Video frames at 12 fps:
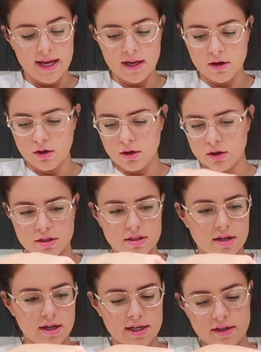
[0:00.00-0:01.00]
It looks
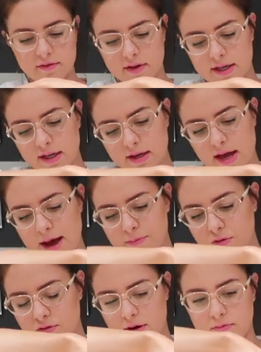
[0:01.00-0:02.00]
kind of like
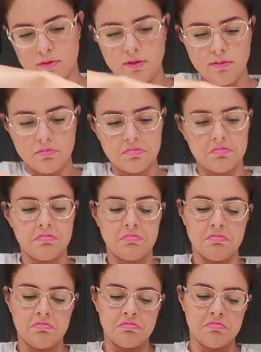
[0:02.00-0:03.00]
apple crumble.
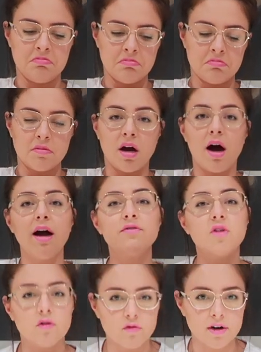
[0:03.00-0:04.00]

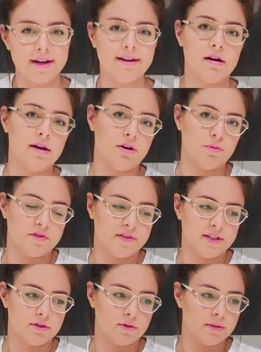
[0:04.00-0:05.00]
I've got really high hopes for
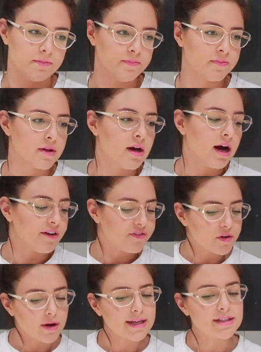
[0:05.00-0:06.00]
this one. I
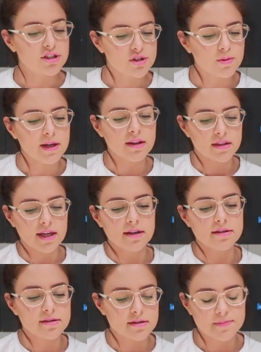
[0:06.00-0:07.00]
feel like sweet
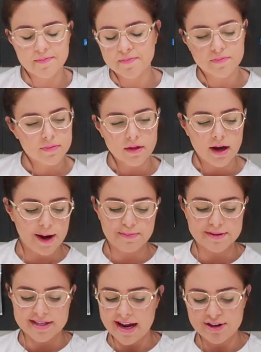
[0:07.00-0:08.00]
things are
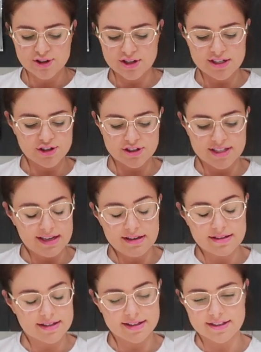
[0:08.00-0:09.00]
potentially just
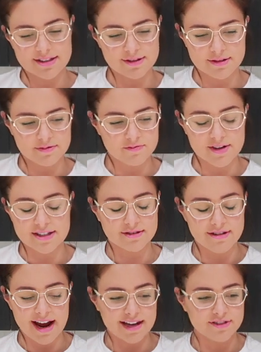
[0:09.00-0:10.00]
easier to
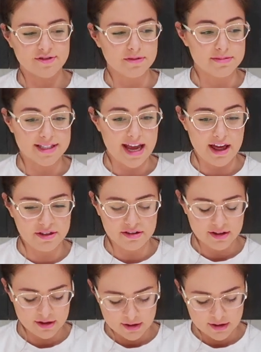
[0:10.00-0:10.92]
resurrect from death.